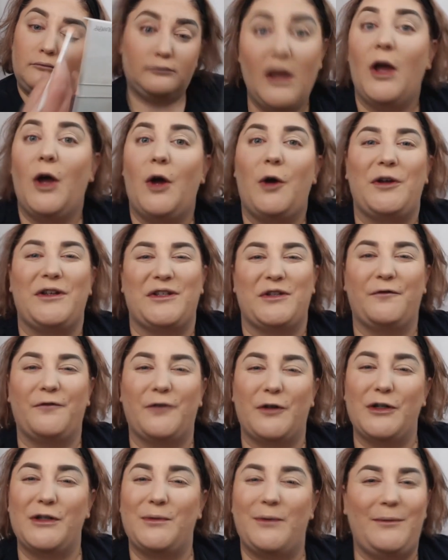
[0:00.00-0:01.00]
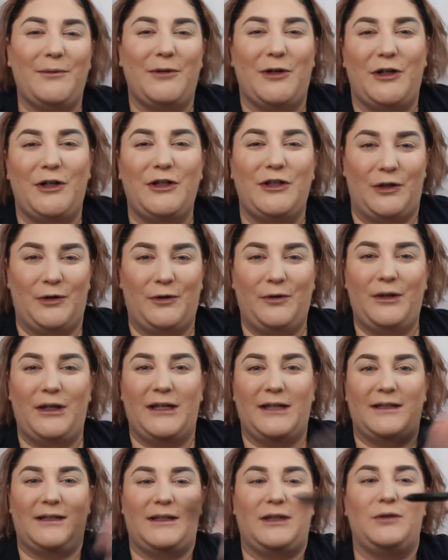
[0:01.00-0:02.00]
Okay, so first what I'm going to do
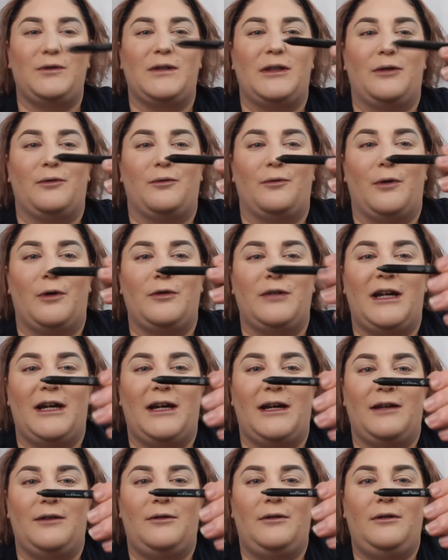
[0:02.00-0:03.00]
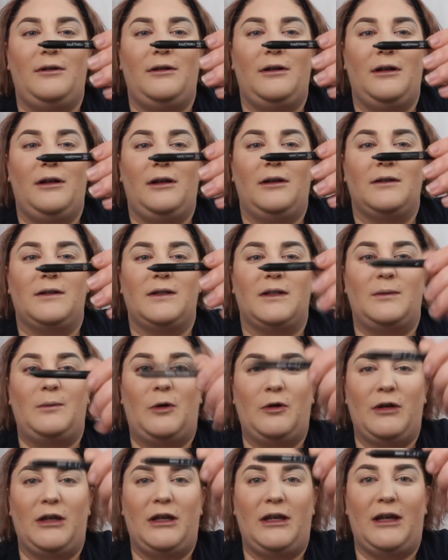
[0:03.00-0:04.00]
is use the Rodial
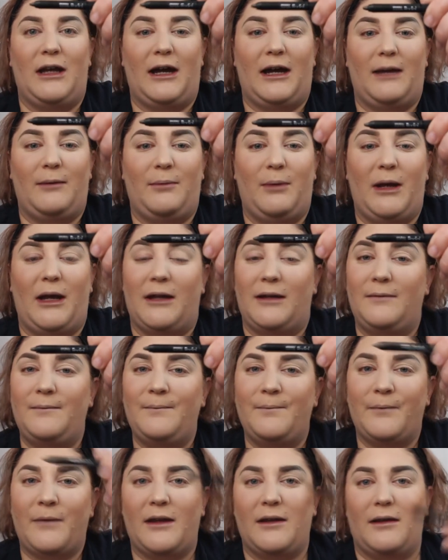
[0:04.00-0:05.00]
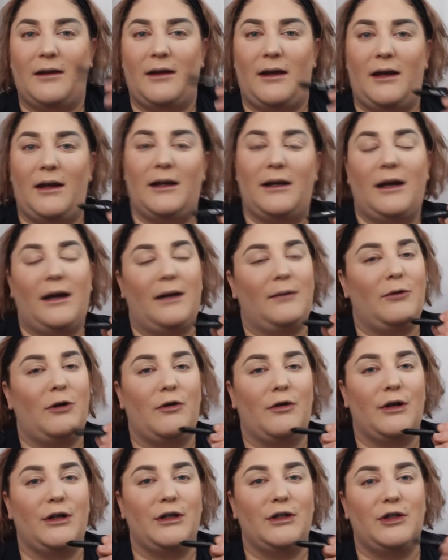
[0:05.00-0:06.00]
Smoky Eye Pen, and I'm
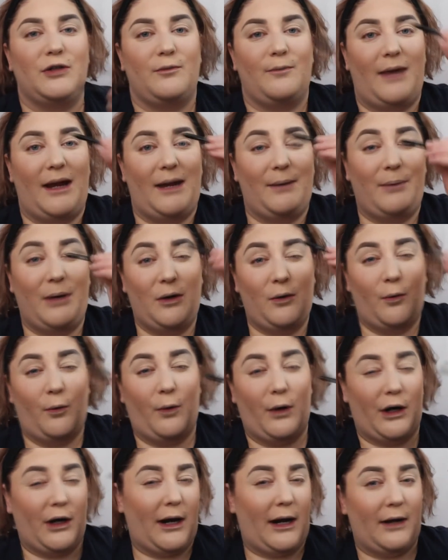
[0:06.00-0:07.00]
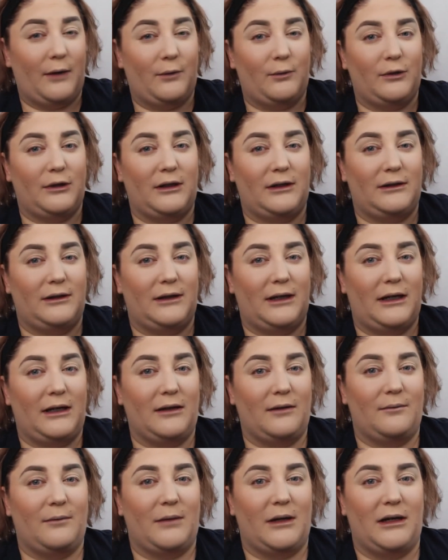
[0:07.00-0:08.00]
going to map out where I would like
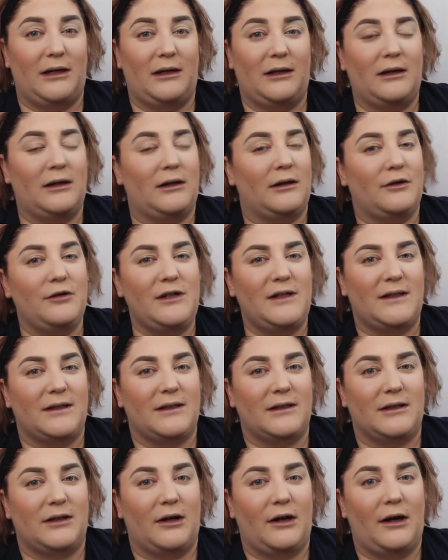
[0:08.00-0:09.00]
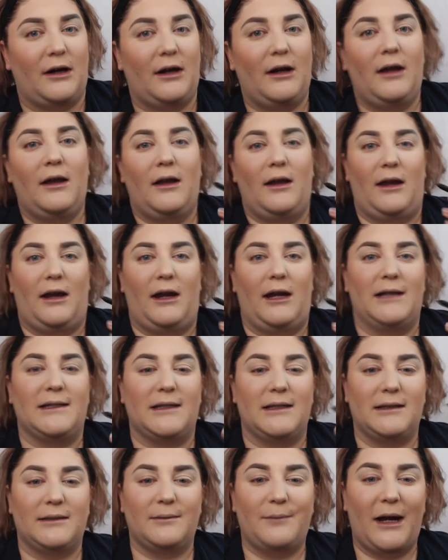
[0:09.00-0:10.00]
my cut crease to start. And
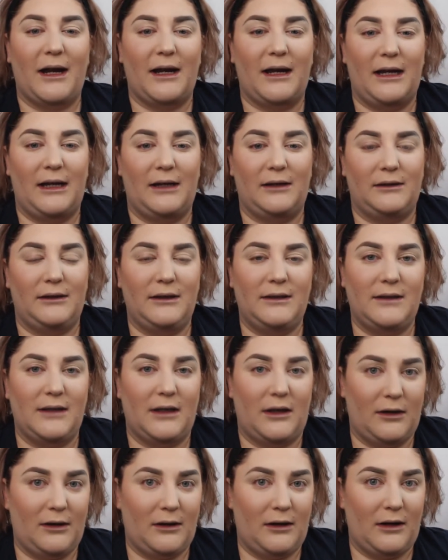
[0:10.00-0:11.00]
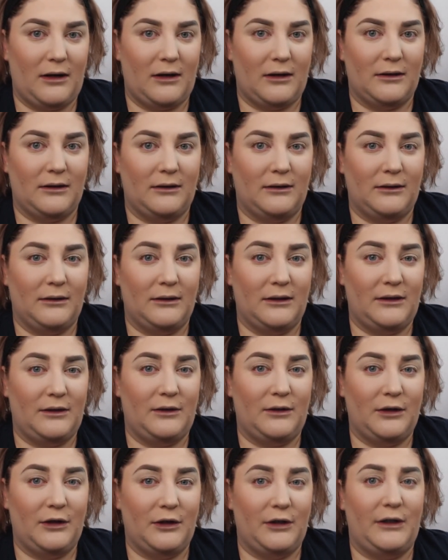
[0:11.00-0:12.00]
since my lids are a little
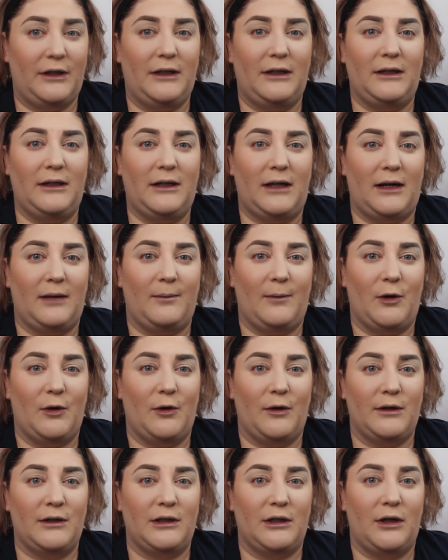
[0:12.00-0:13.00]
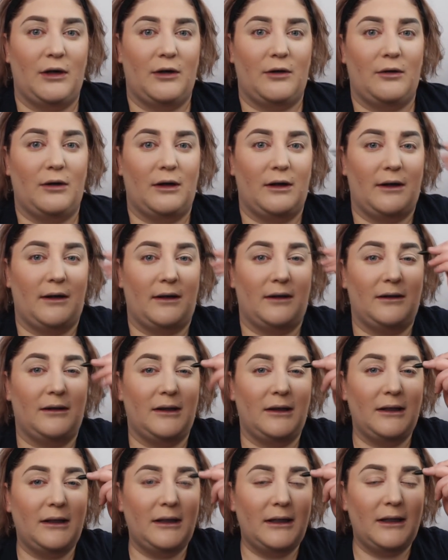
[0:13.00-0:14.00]
hooded, I'm going to go a
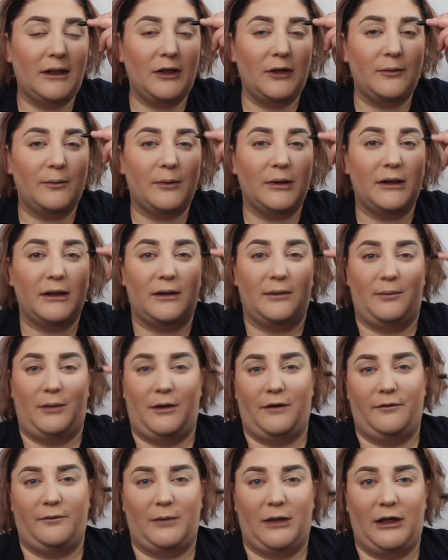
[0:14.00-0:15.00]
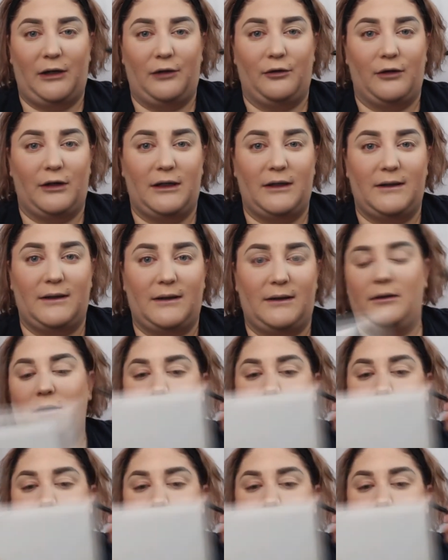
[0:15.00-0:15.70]
little bit above my crease.